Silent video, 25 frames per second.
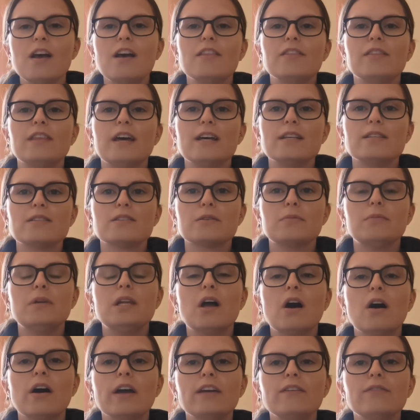There's some
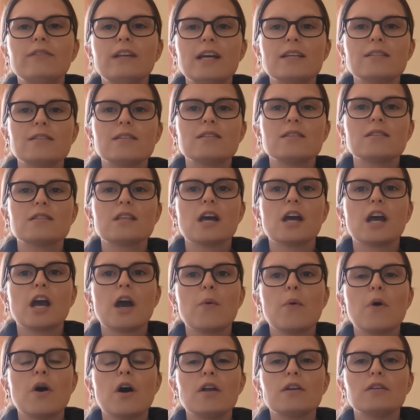live lessons that
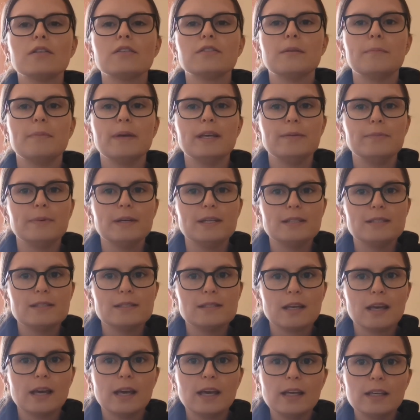go on the
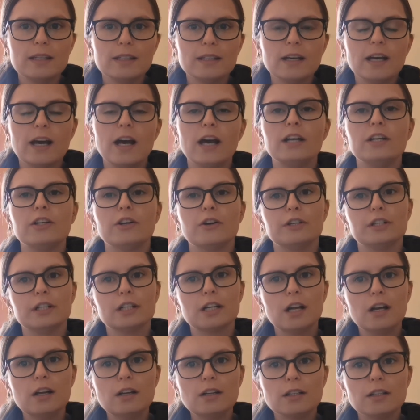BBC at 9
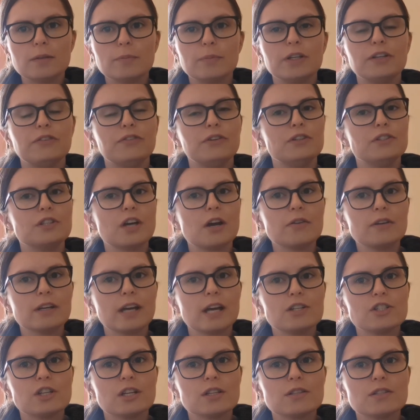o'clock, but if you don't
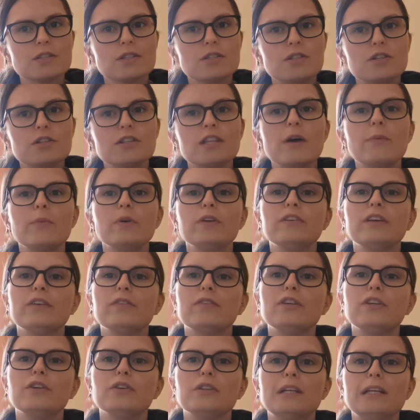get a chance to do that, we've
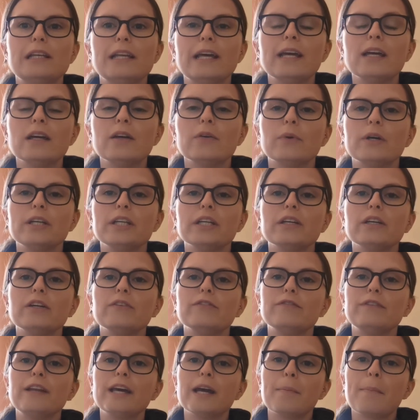given you the link where you can
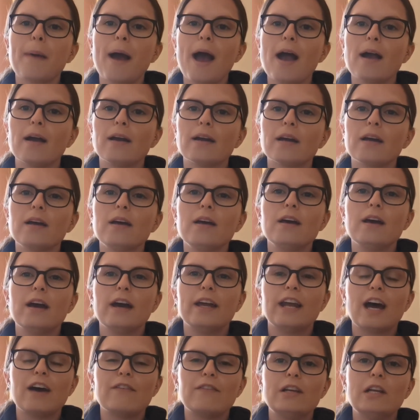flick back
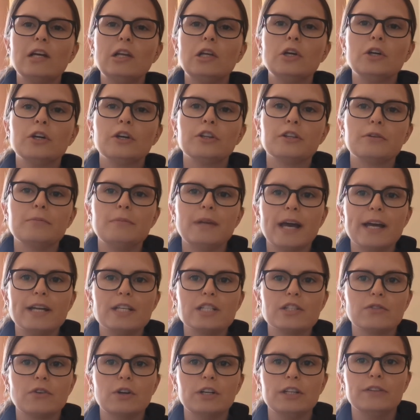and have a little look at them
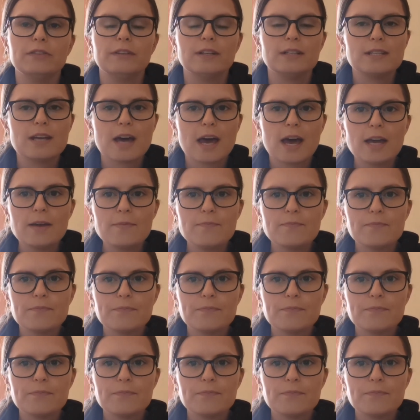later on in the day.